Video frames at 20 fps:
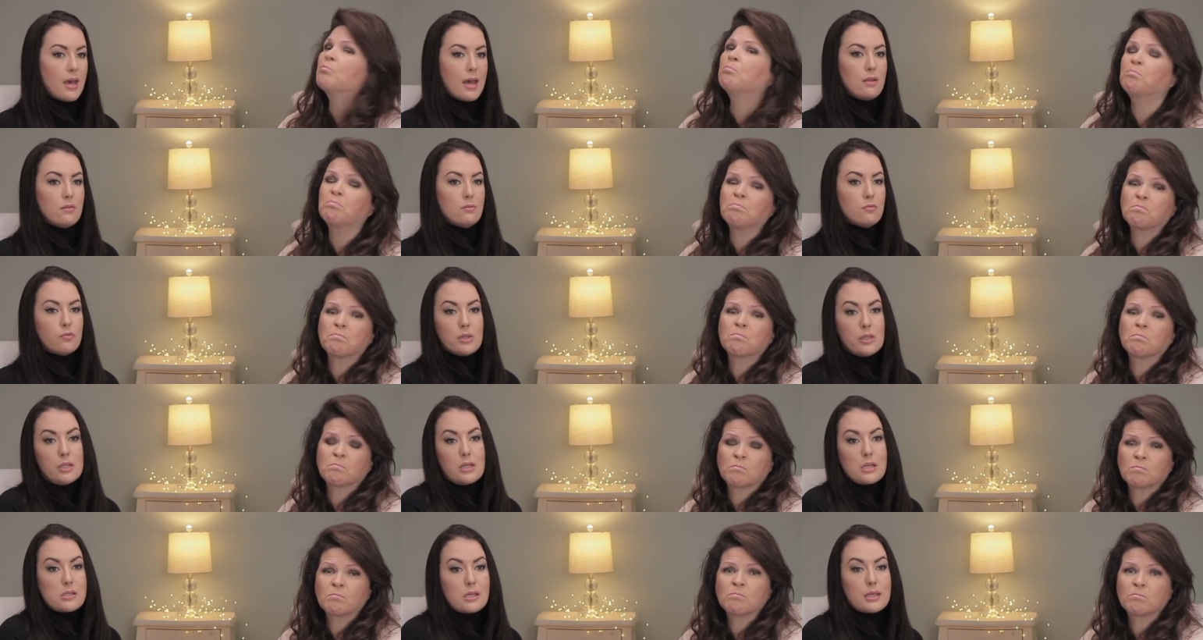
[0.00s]
Speaker 1: mm. that
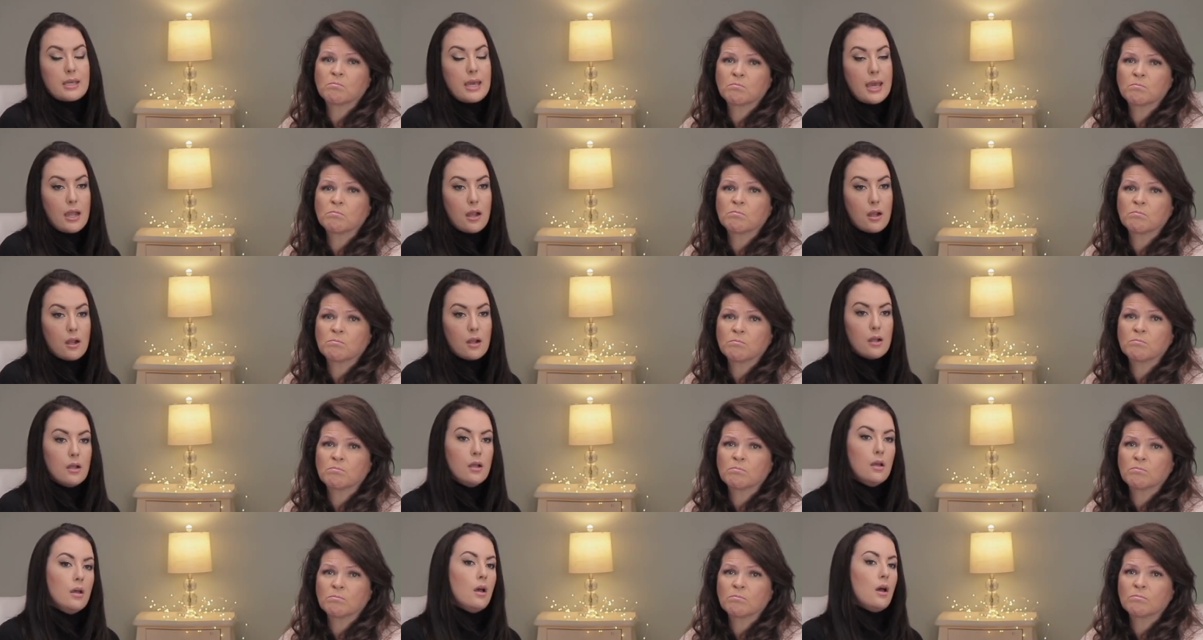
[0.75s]
really doesn't
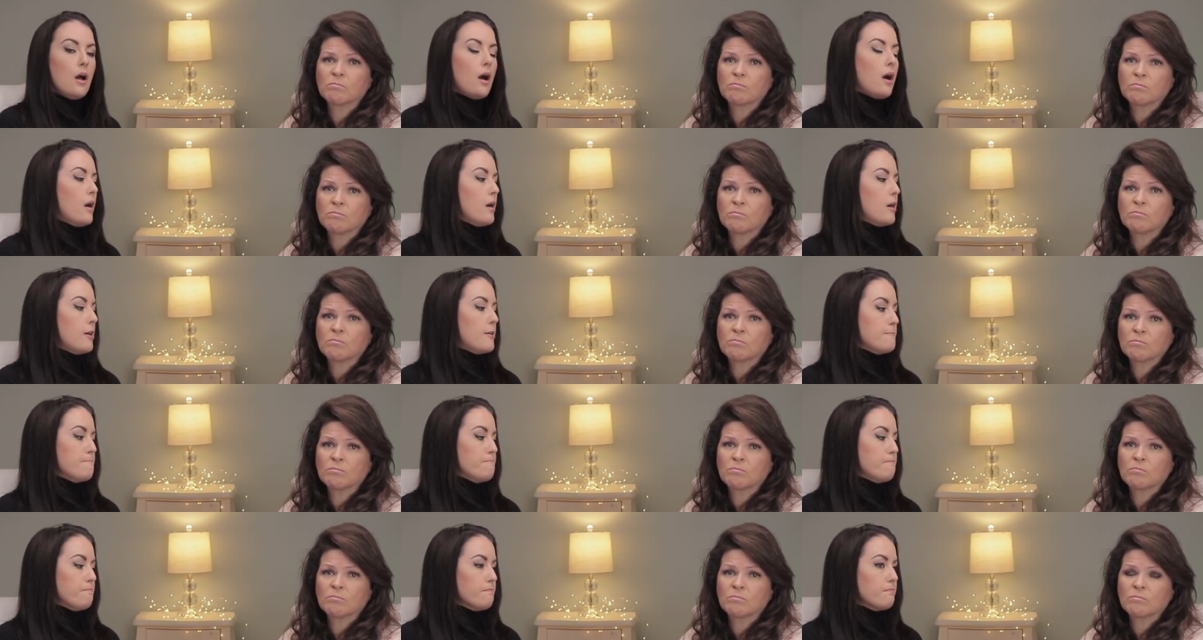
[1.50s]
care.
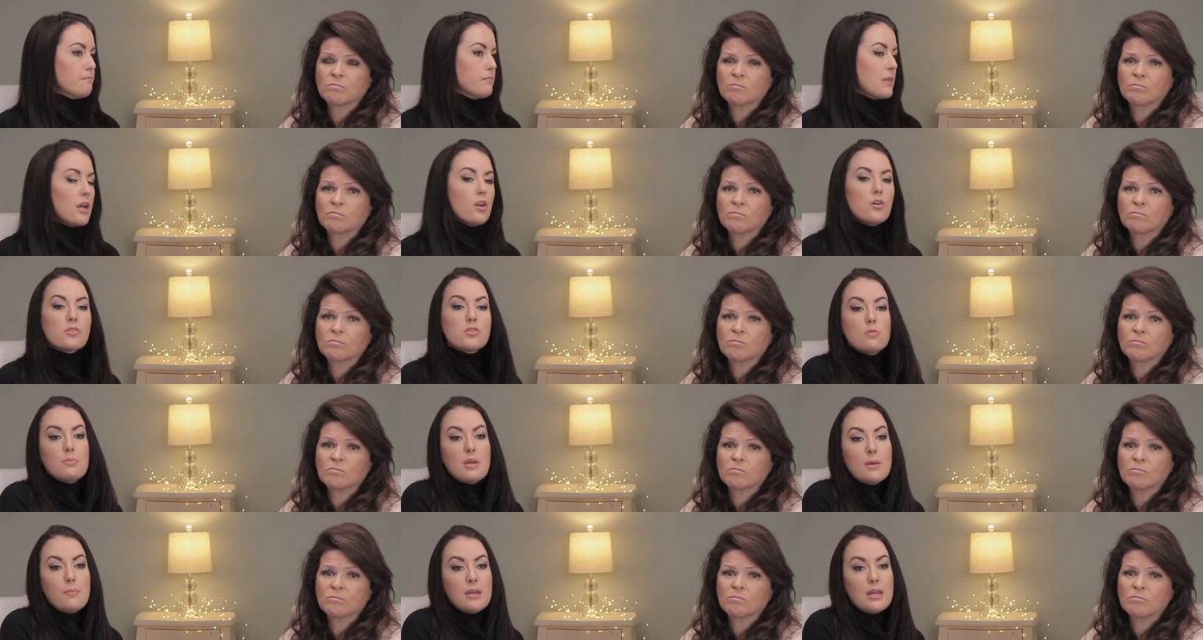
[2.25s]
Um, and also,
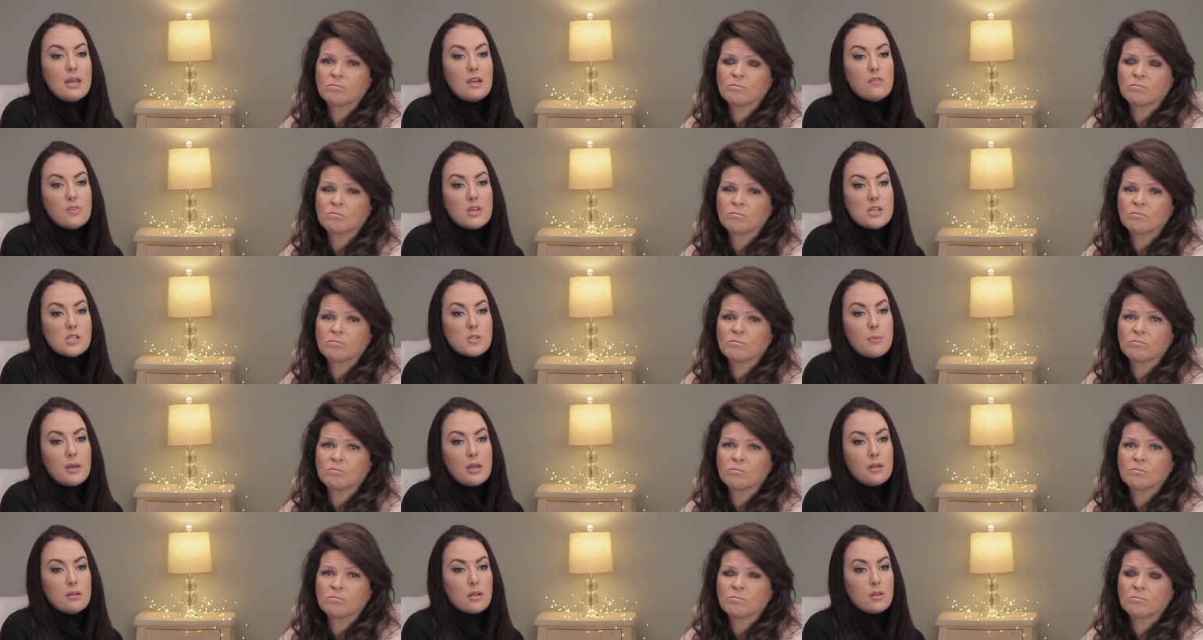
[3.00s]
maybe if they
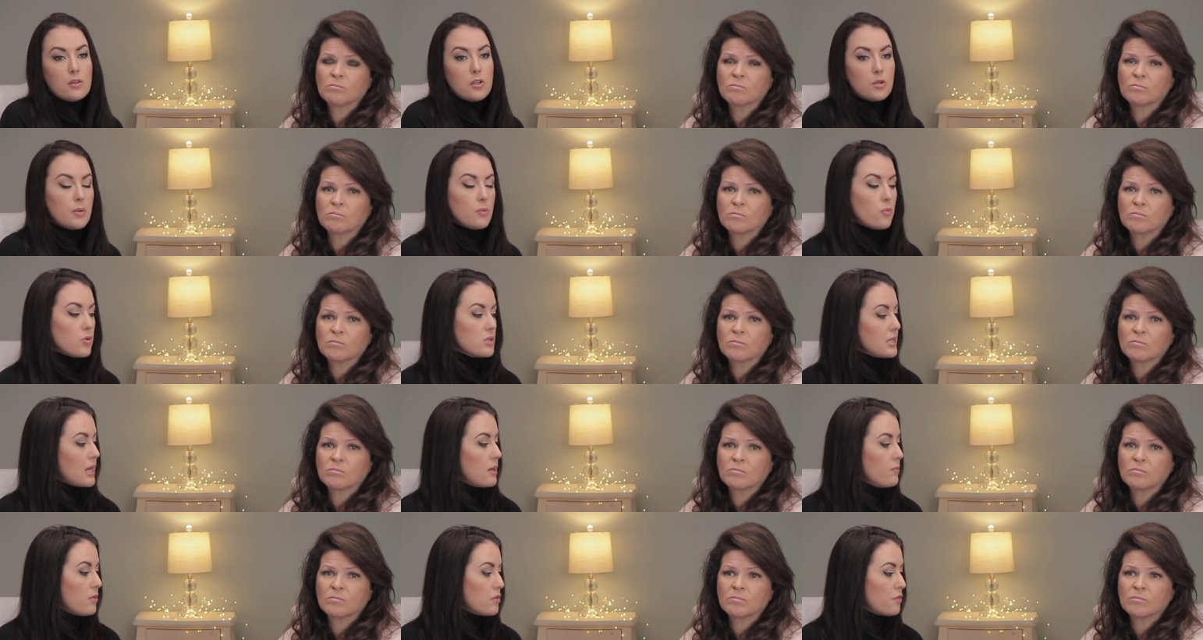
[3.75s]
spend a little bit more
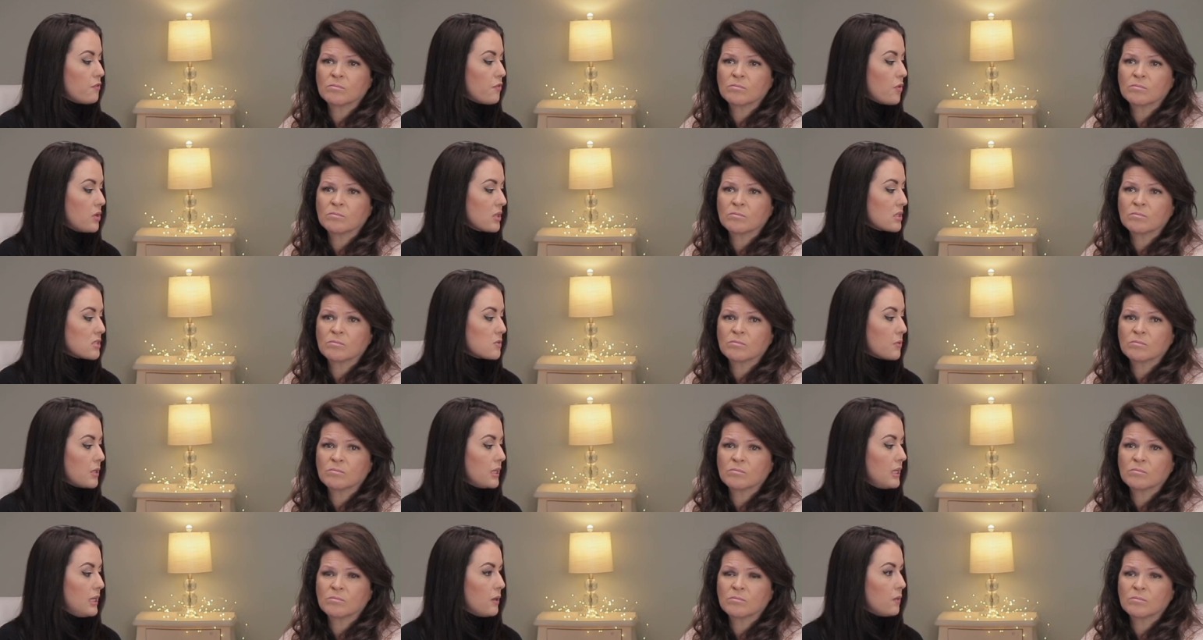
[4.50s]
time on the phone
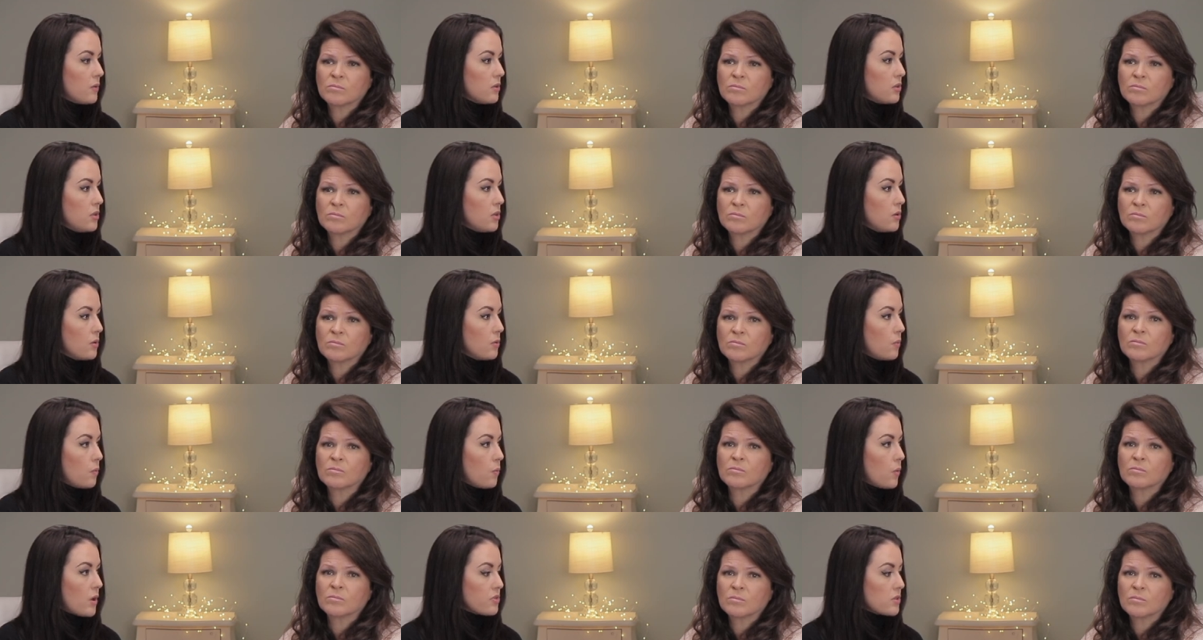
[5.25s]
explaining with you
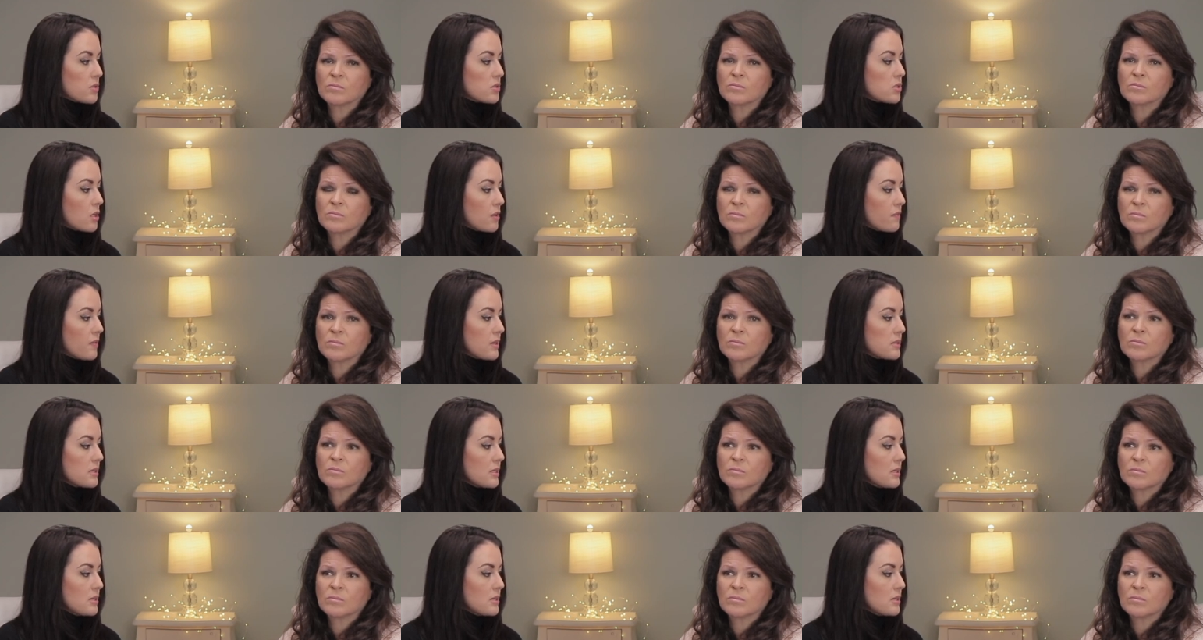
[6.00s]
what the service